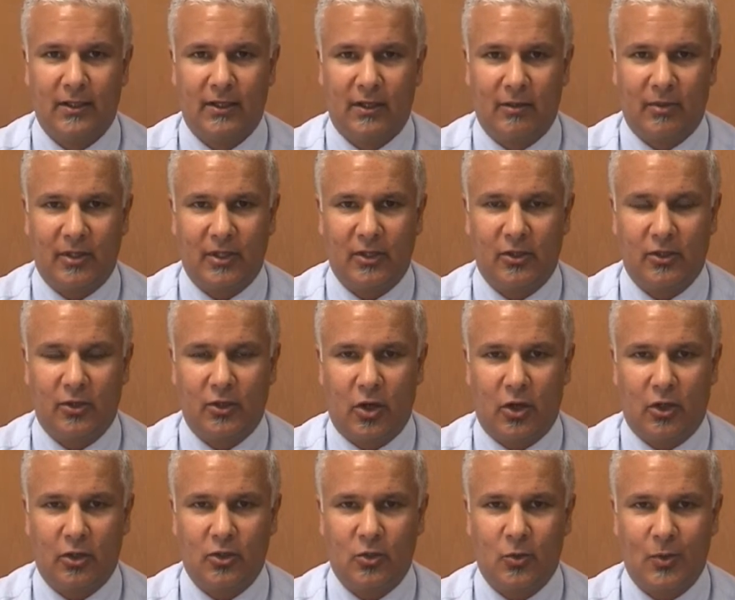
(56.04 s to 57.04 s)
At
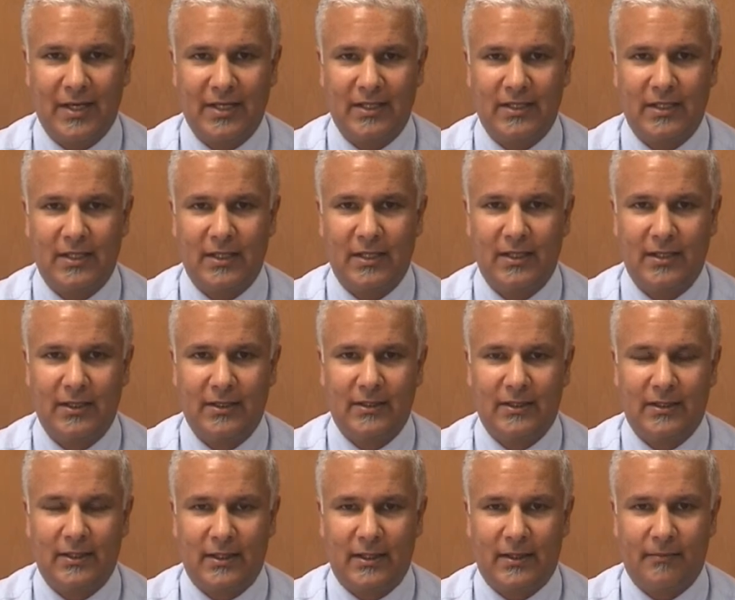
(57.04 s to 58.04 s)
$1.20,
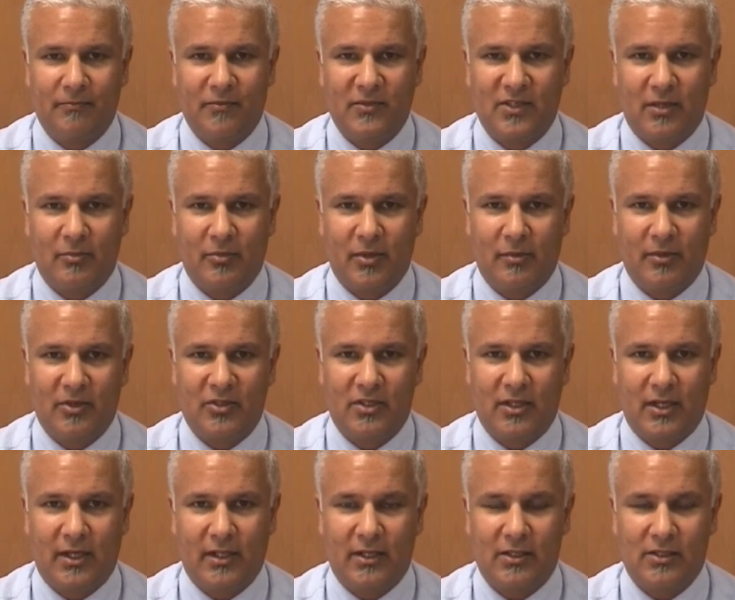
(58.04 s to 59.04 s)
some people are
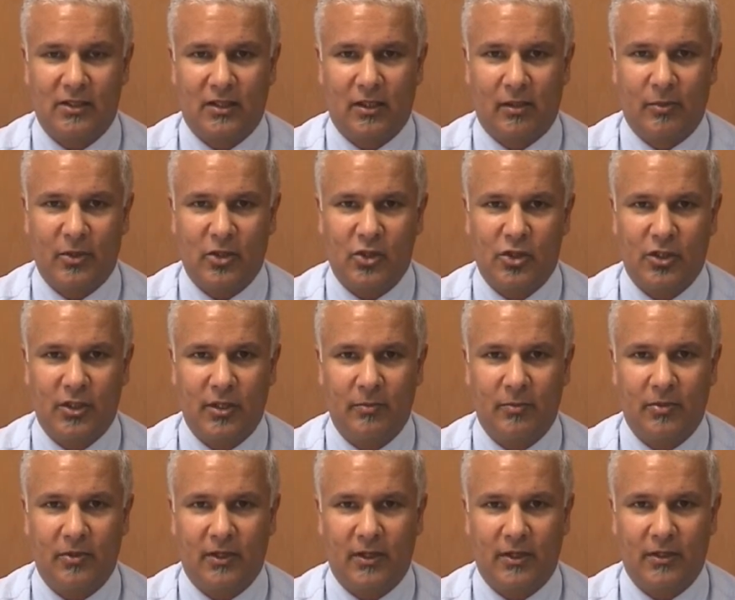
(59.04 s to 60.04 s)
saying that's a little bit
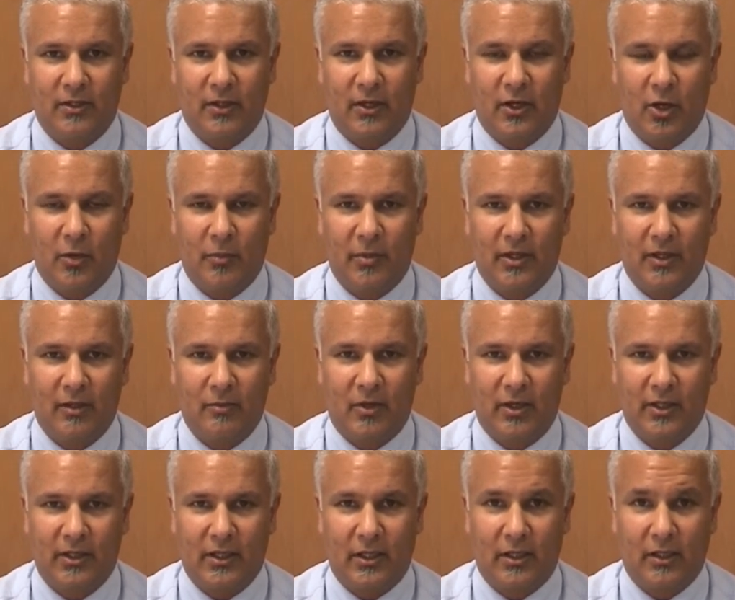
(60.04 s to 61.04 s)
cheap, and they're hoping they
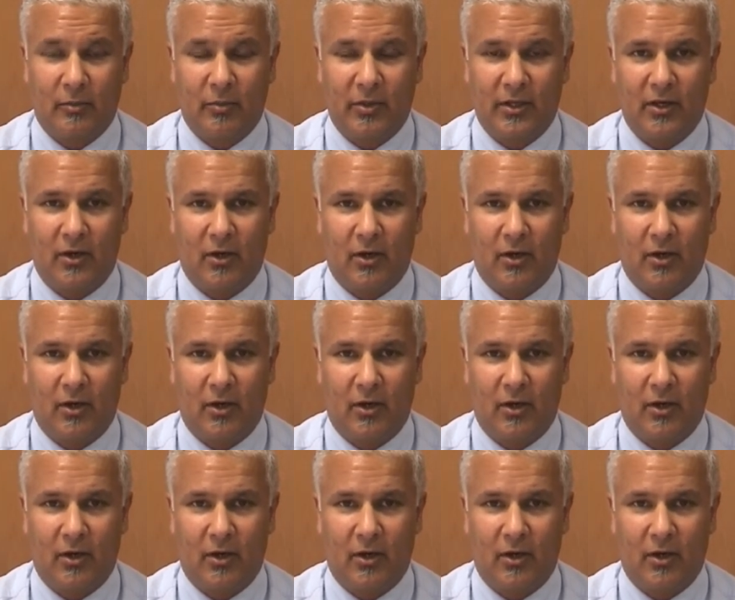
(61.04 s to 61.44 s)
might get a little bit